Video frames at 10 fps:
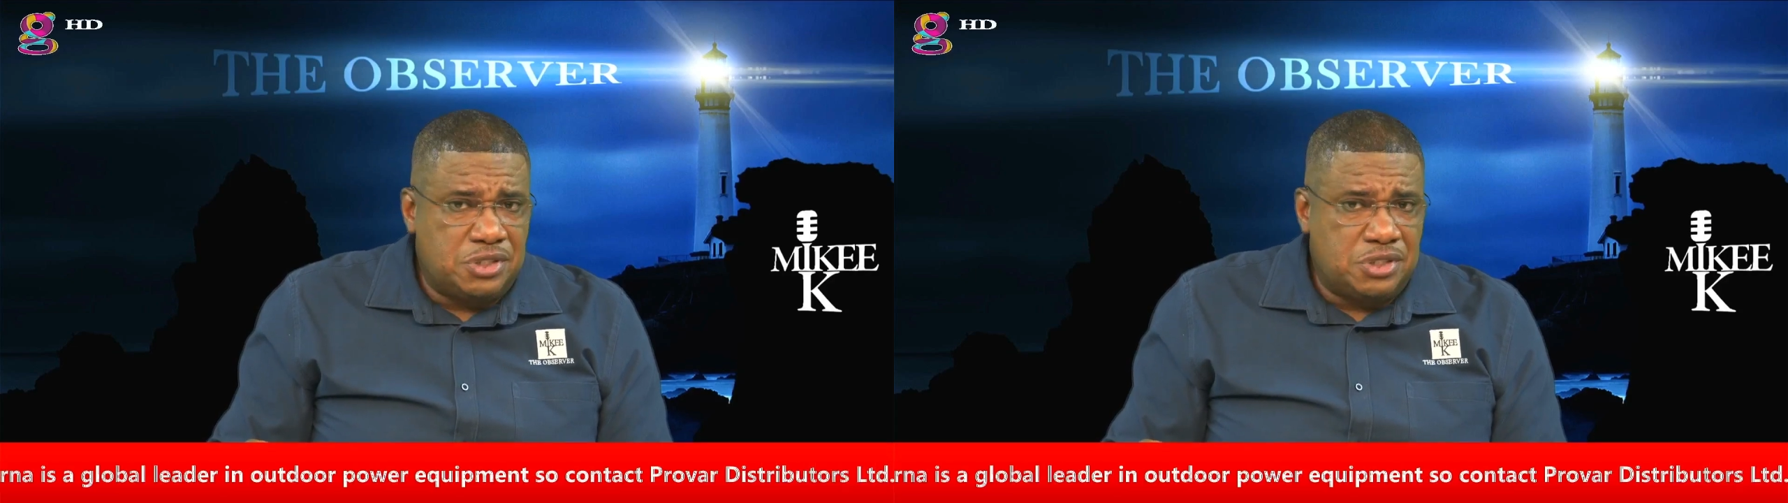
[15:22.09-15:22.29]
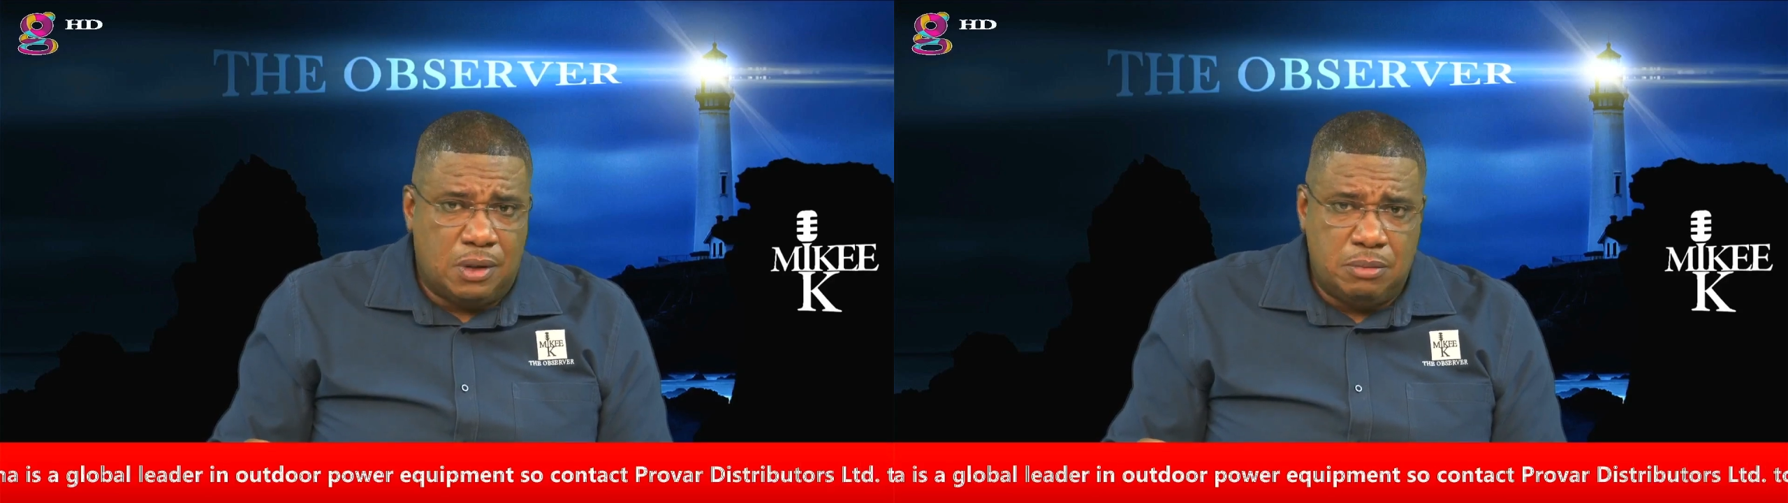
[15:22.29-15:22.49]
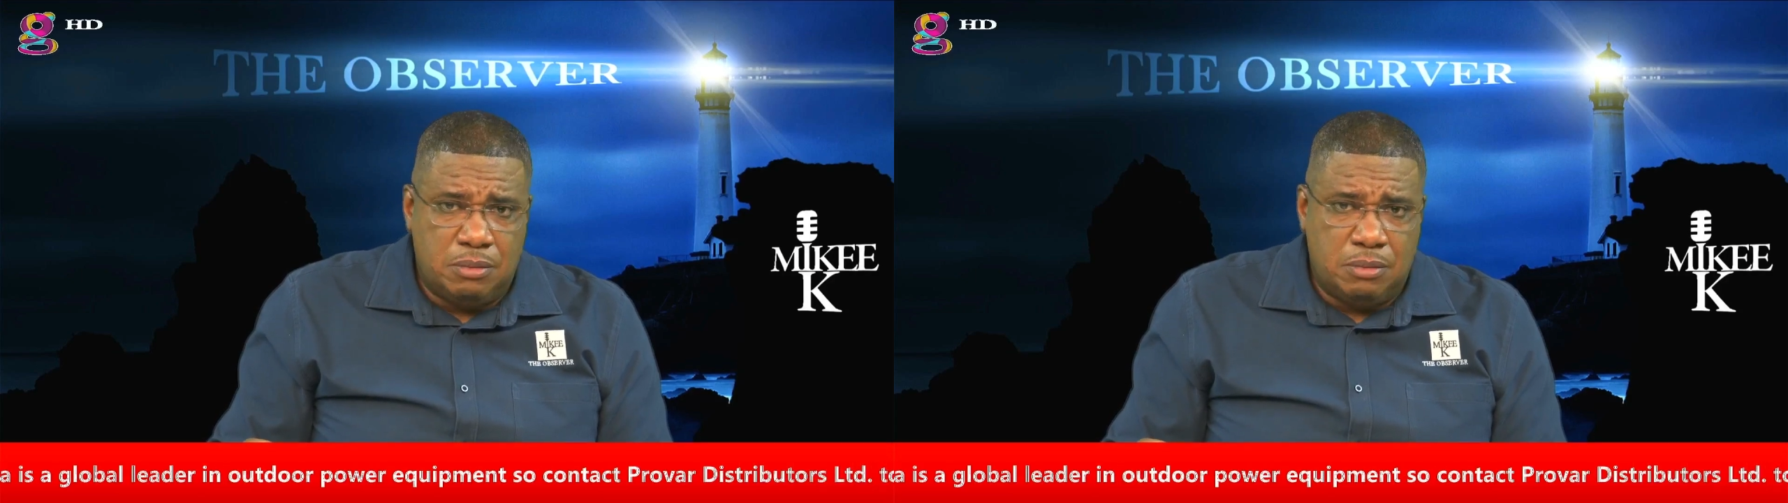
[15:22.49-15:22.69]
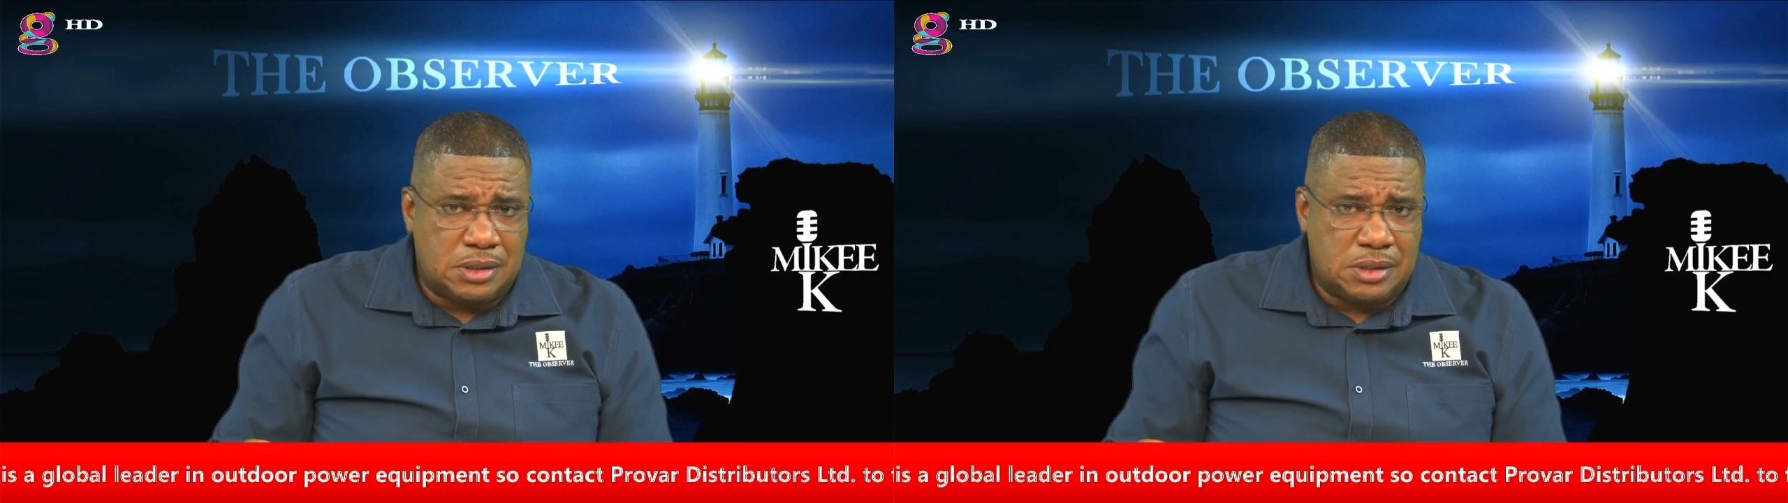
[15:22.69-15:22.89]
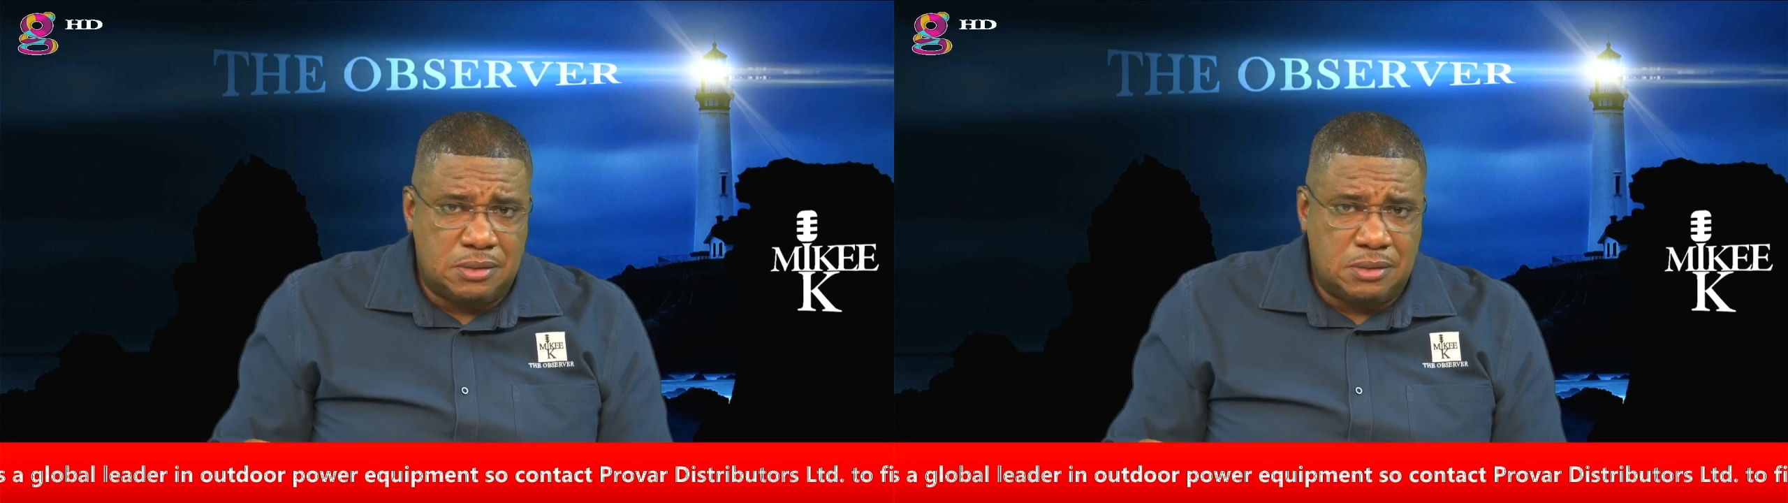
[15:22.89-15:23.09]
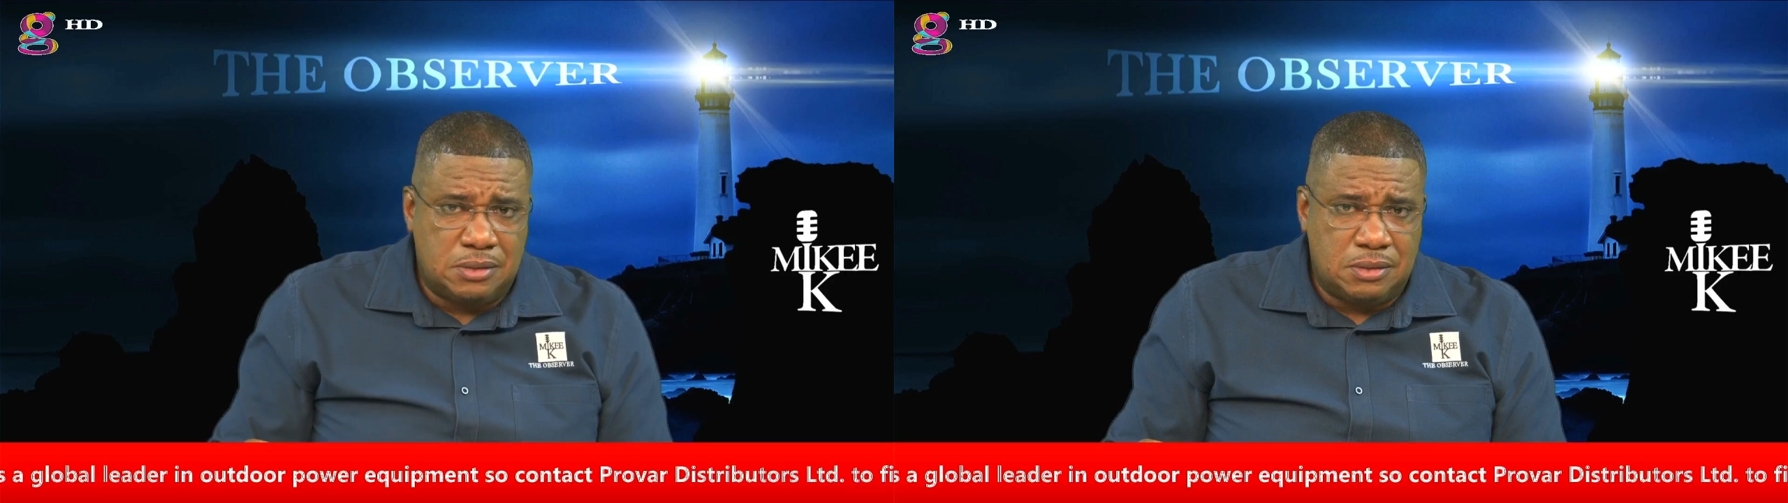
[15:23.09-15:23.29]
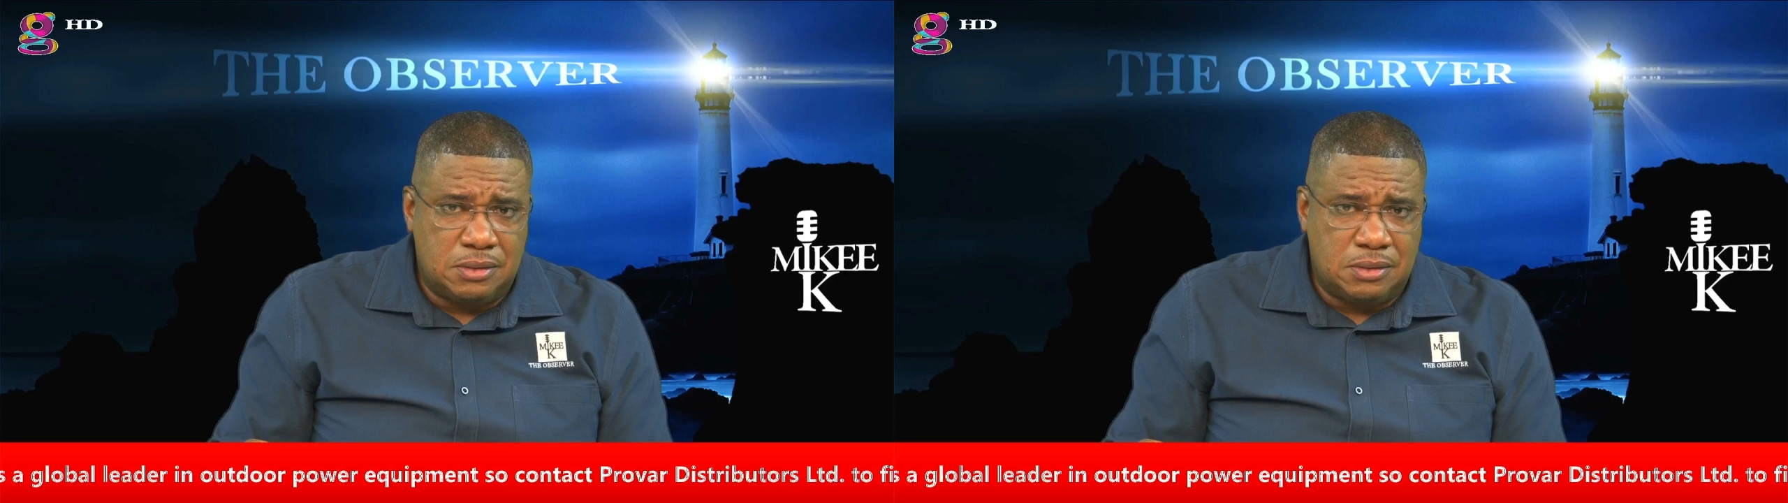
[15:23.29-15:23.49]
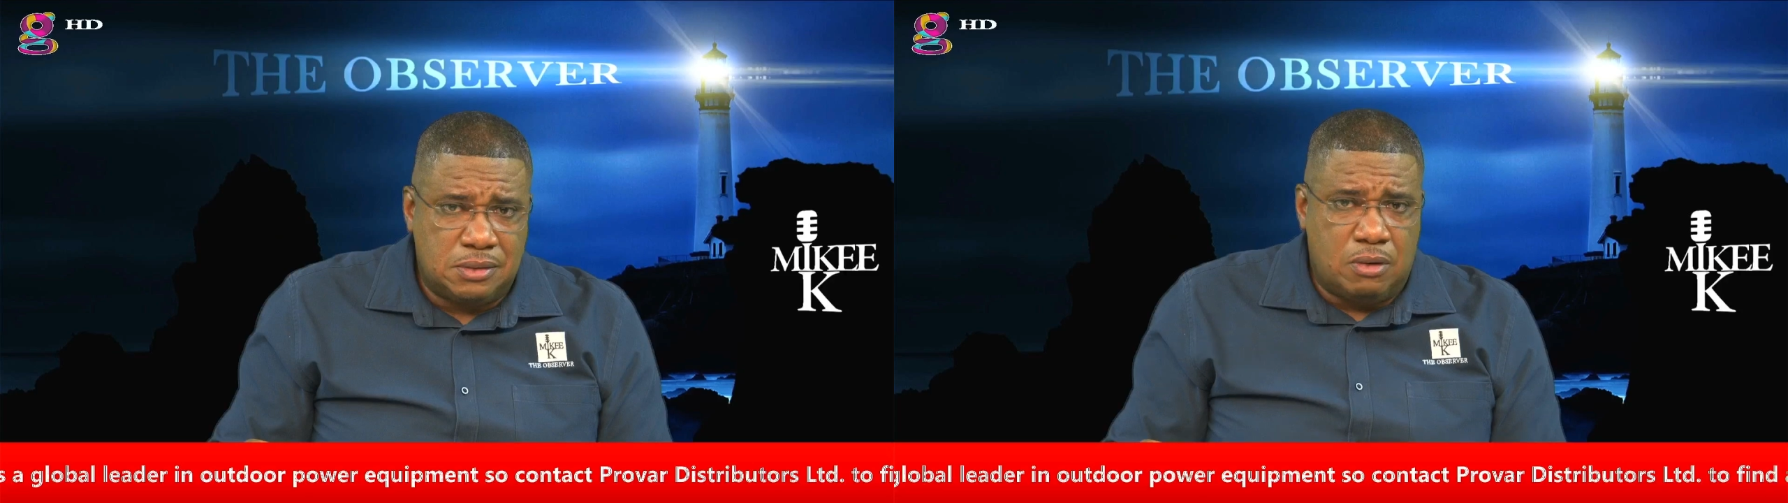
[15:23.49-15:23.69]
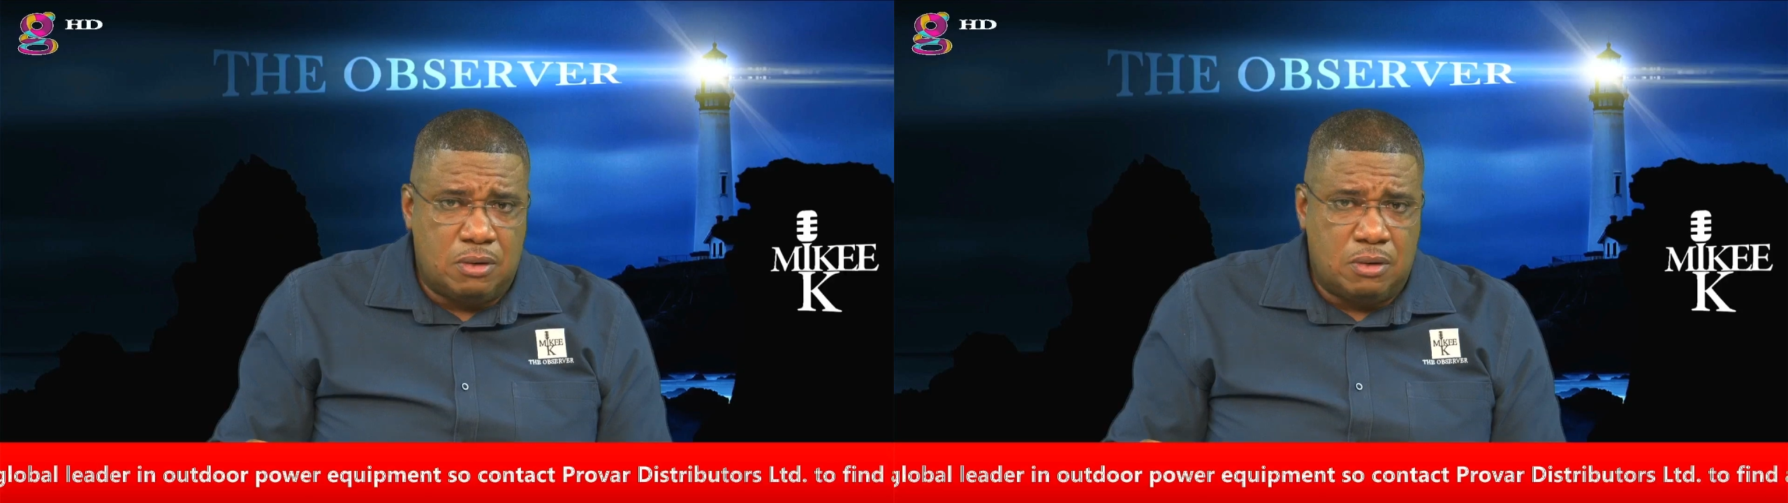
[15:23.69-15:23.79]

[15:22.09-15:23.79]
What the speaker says: all the best. Stay strong.